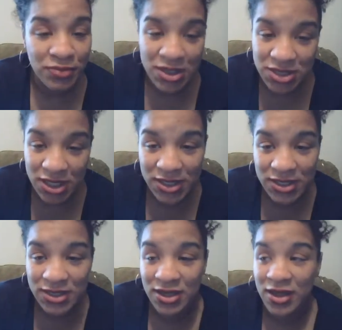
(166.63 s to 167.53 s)
check
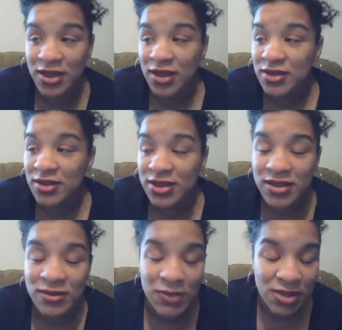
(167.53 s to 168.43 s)
in. They
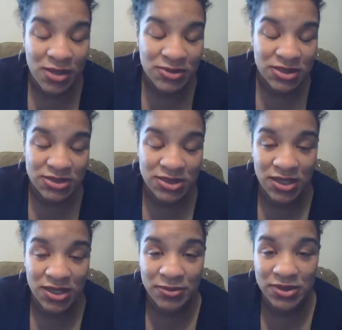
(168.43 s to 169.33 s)
get me upstairs to
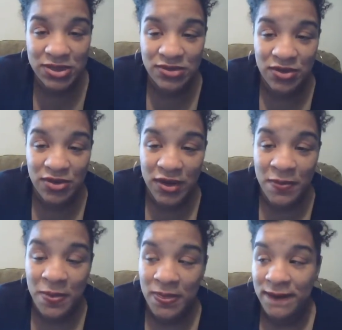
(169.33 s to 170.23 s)
labor and delivery,
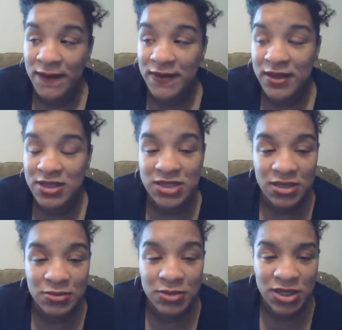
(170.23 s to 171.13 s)
and they
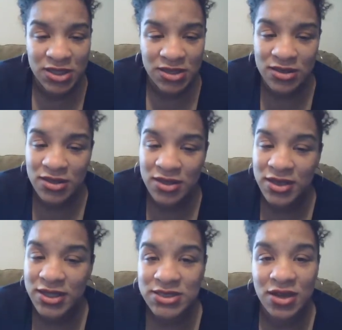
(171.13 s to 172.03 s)
check me in.
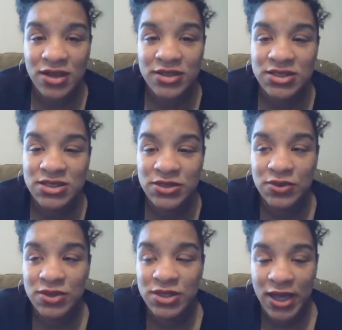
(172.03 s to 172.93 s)
It's all these
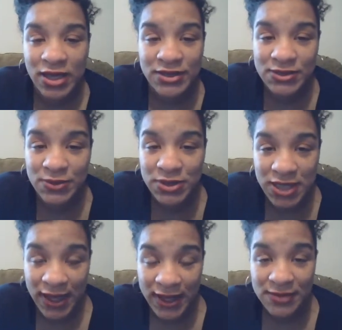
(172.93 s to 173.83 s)
student doctors, which
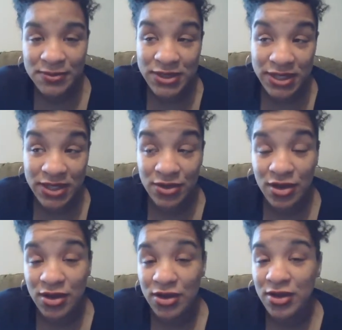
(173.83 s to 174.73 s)
I hate, but they don't
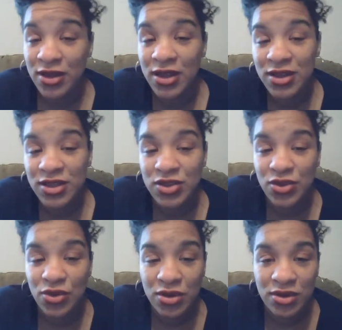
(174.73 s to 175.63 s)
call
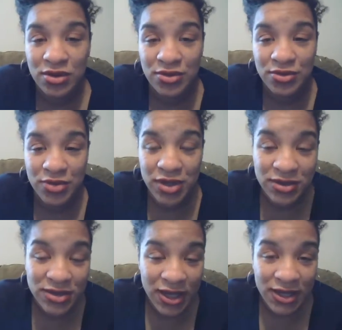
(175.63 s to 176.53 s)
your
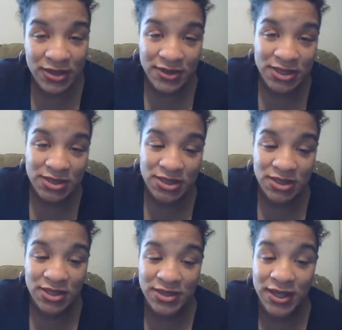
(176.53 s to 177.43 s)
real doctor
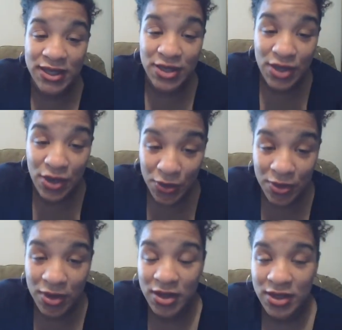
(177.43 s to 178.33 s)
until they
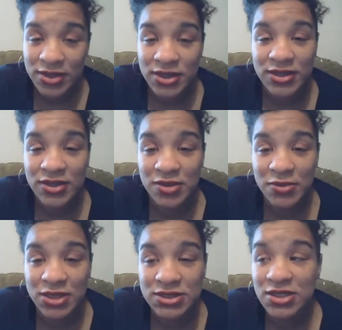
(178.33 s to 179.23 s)
know that they're
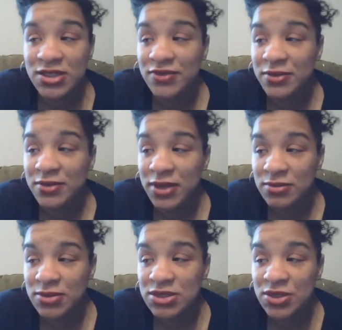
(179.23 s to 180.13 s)
about to deliver the
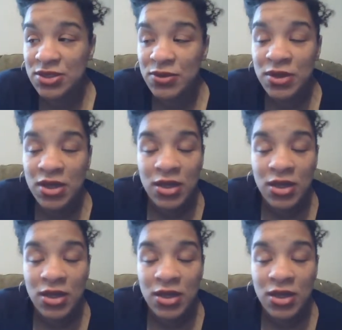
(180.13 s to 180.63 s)
baby. So